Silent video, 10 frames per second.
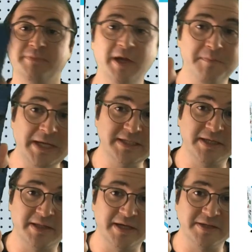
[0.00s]

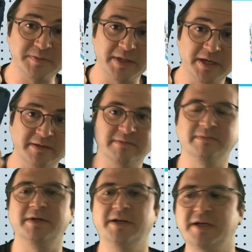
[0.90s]
amazing things with it.
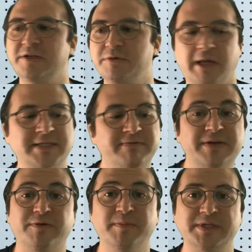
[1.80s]
And it can do lots of
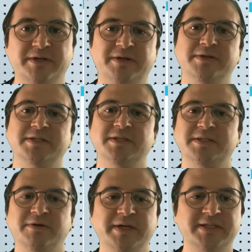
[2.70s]
different materials.
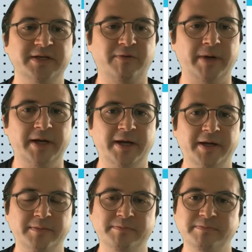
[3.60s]
So it's a great
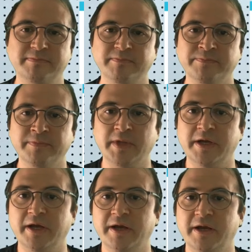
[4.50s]
item.
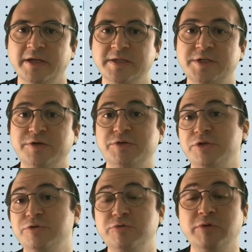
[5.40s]
So
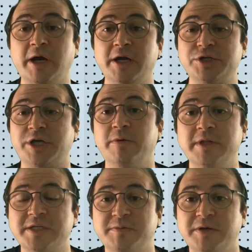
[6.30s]
do uh, share
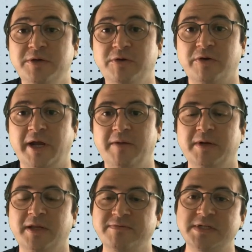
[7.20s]
with us what you create.
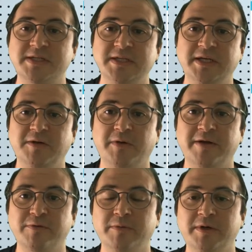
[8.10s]
We'd love to see what
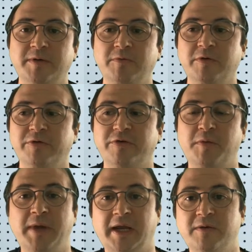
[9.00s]
everyone will
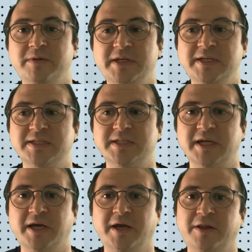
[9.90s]
start making with these.
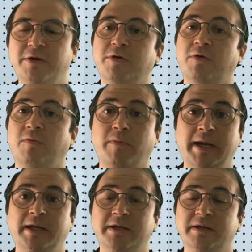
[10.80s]
Uh, they're
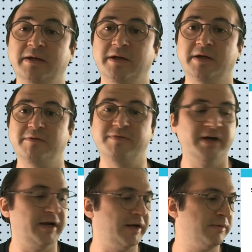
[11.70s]
great, uh,
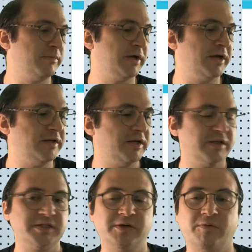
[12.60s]
fun item, and
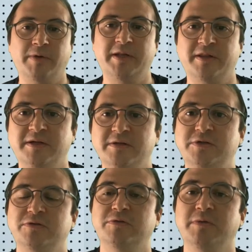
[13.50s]
it's a great thing to
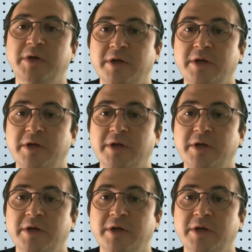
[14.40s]
do,